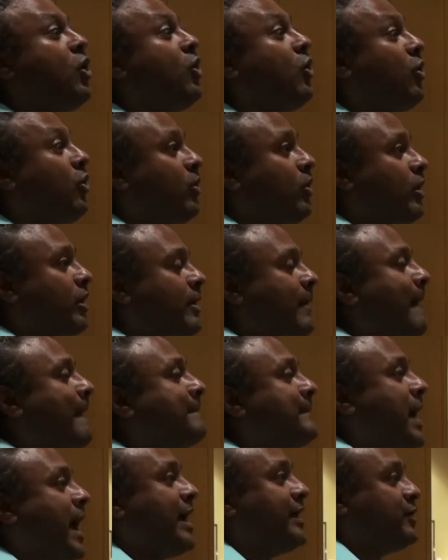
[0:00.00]
Or
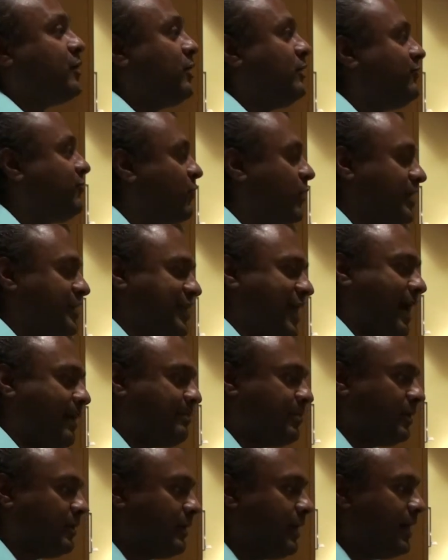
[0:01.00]
I could, for
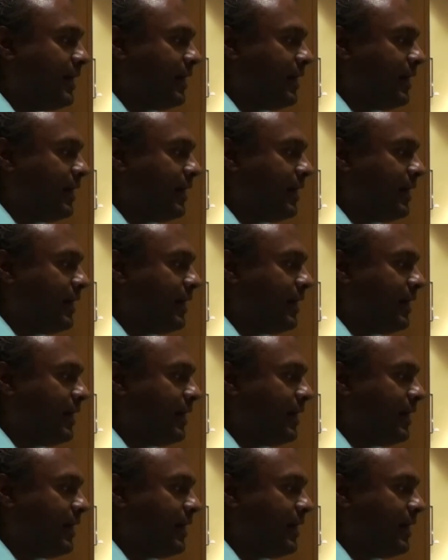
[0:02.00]
example,